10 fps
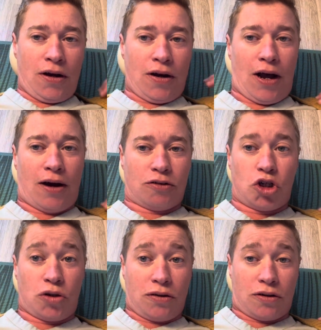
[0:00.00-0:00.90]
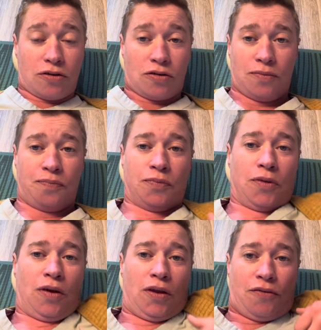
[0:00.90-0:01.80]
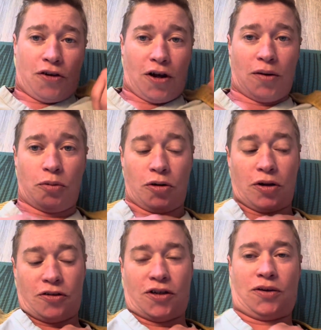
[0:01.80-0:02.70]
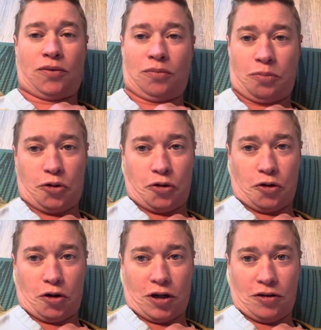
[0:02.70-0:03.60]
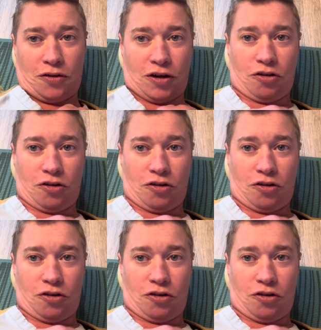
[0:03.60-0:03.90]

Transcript: Now, shoulders. Lift it up, roll it down, press that